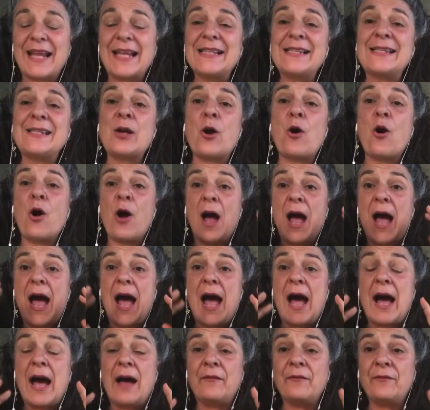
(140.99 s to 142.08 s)
so
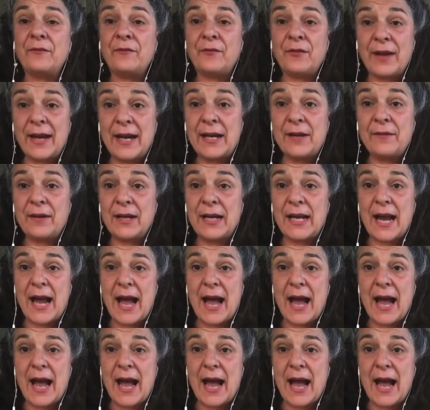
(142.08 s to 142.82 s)
i'm very very